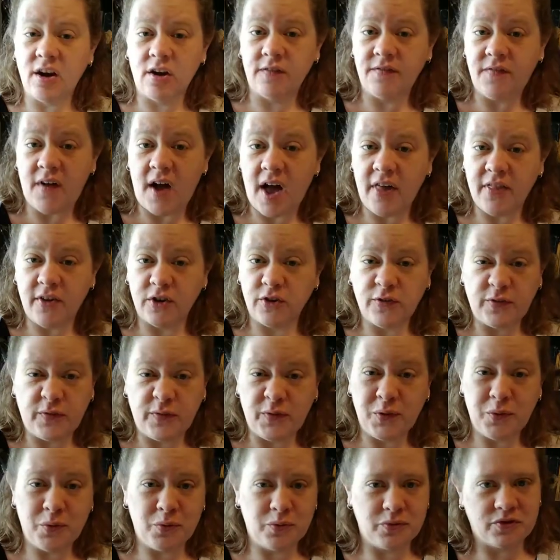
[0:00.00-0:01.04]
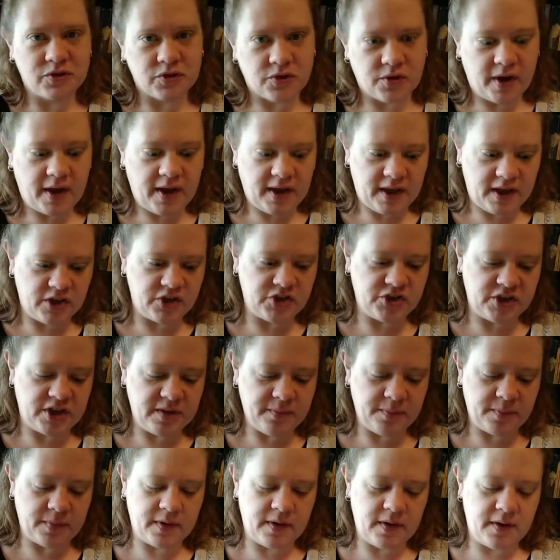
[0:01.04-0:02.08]
father's few scraggy
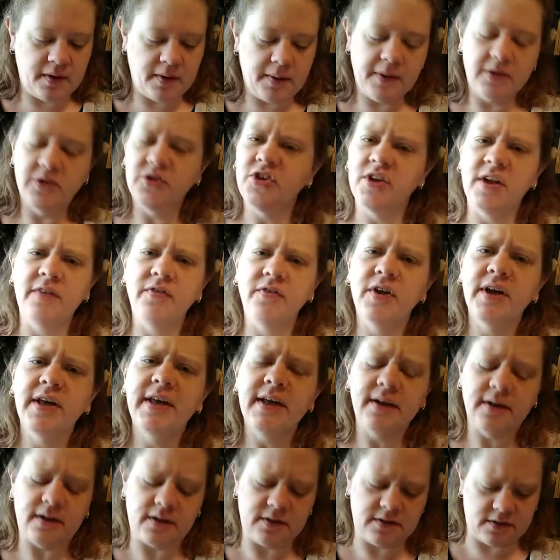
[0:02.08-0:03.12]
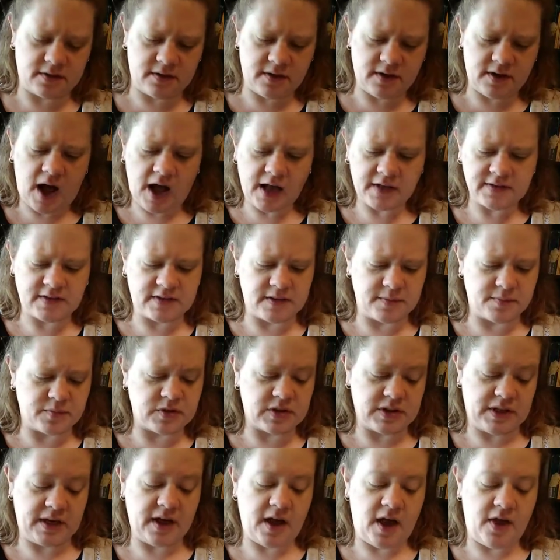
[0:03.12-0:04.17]
sheep. She never giggled or gossiped
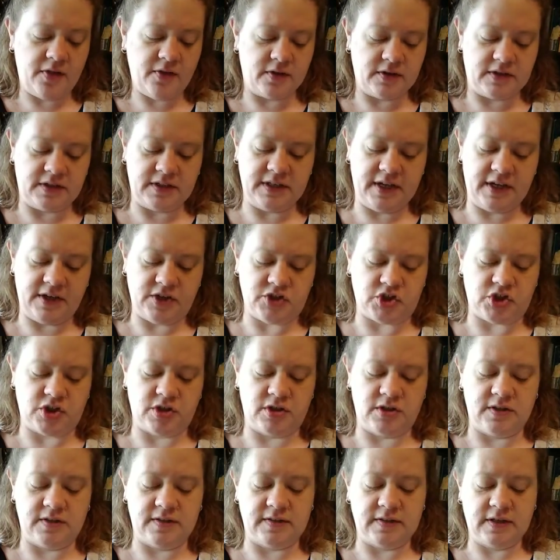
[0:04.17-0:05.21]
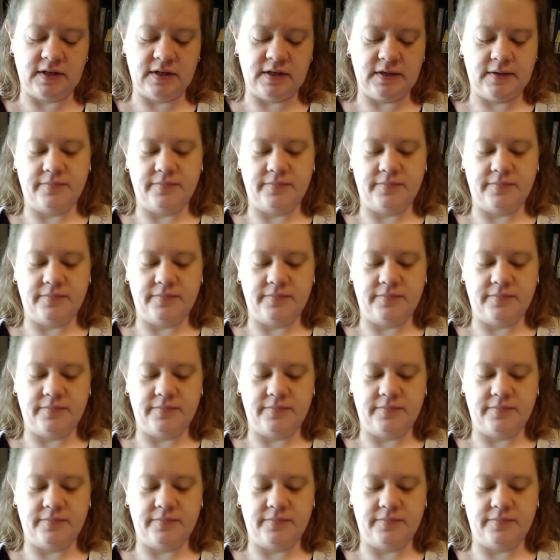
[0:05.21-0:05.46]
like other teenage girls.